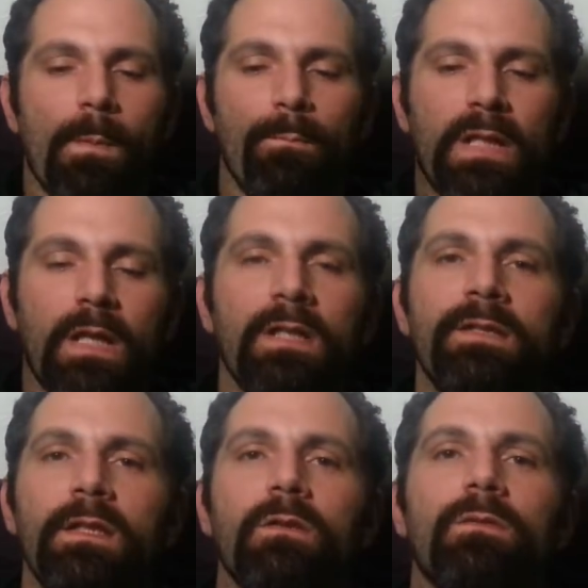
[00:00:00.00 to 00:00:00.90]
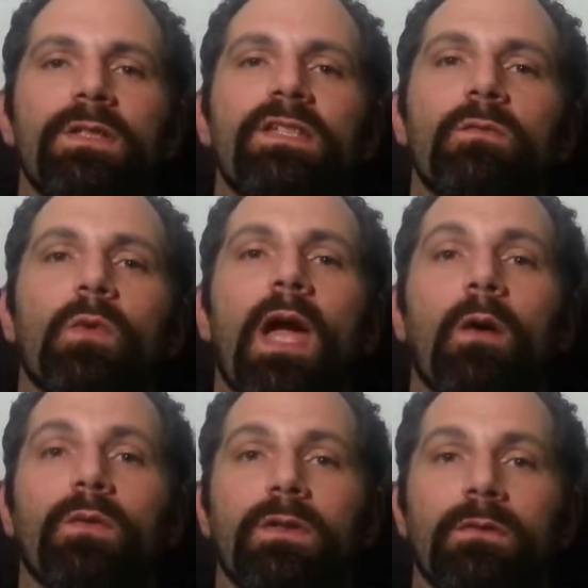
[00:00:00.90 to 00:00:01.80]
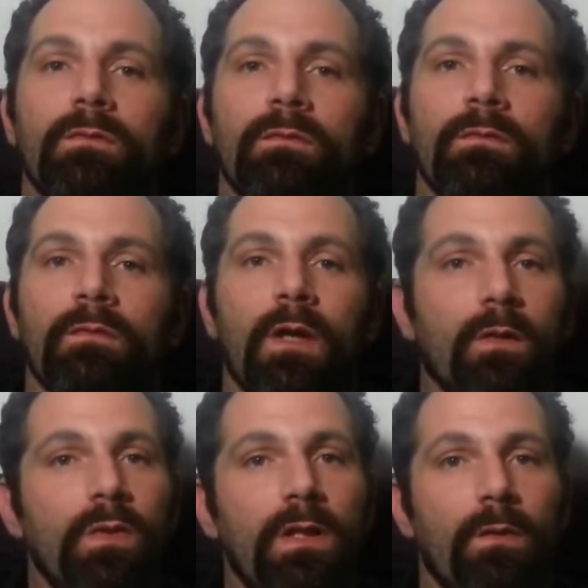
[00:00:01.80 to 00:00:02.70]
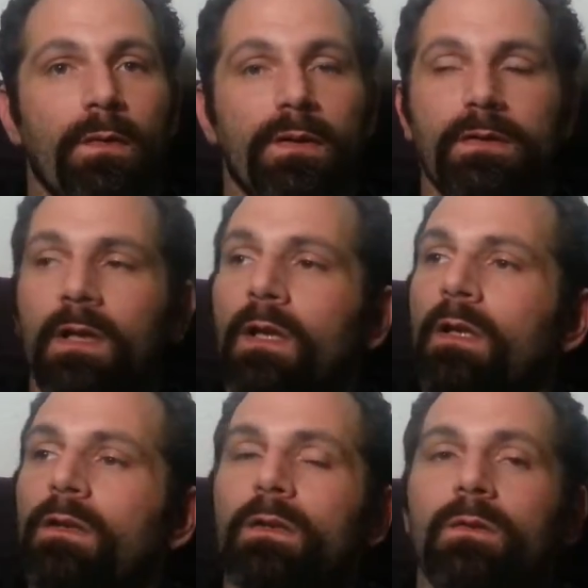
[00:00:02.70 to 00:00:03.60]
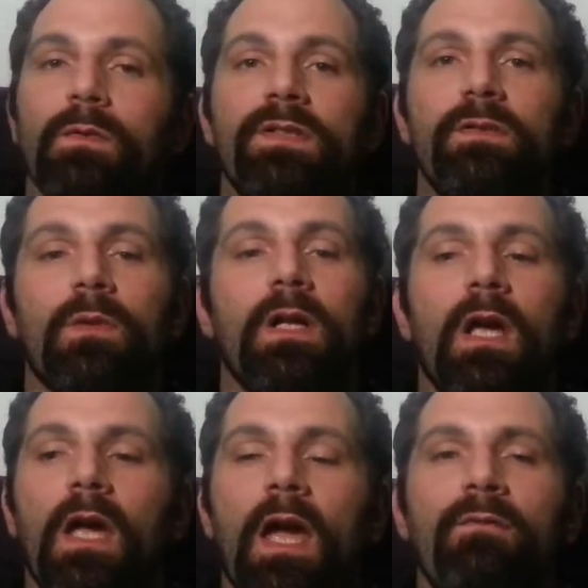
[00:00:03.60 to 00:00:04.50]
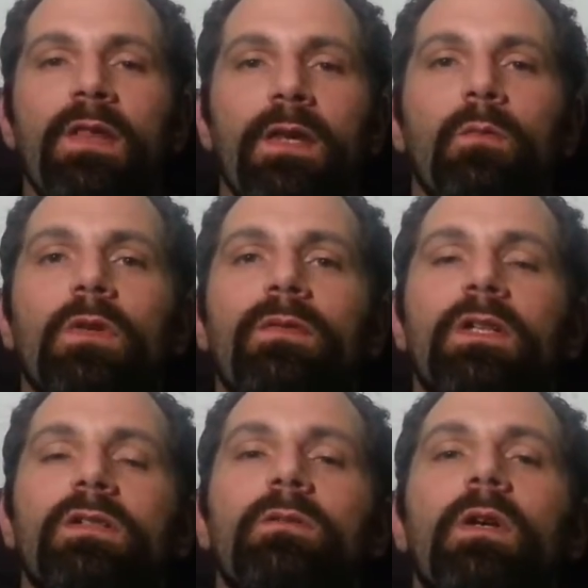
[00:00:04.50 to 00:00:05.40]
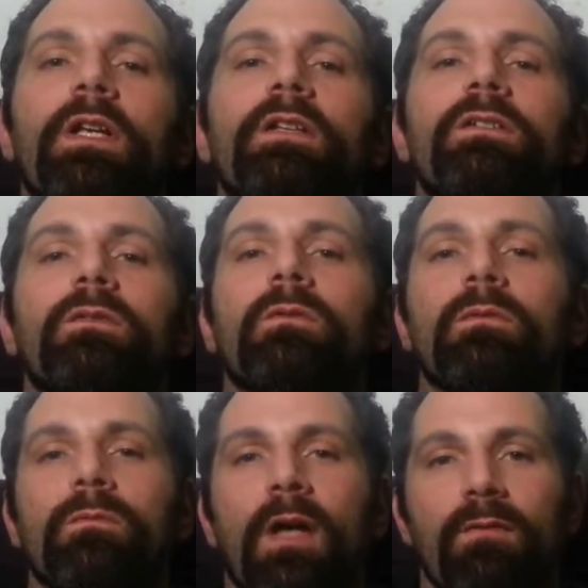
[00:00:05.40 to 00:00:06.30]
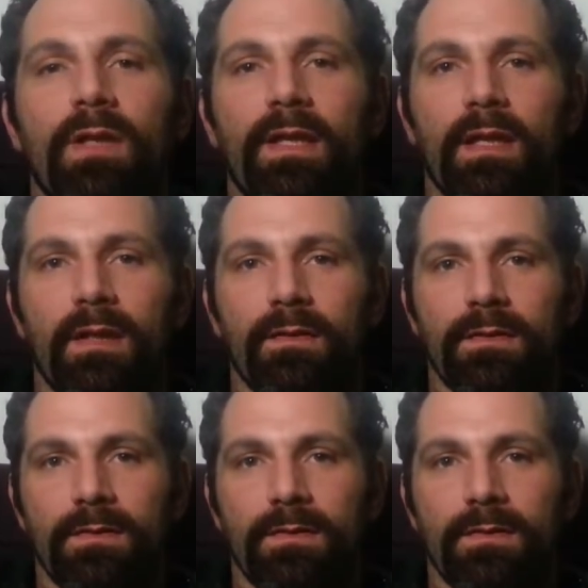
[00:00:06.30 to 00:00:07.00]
Because the universe is round, and we know this, the universe is round, everything will eventually run into everything else.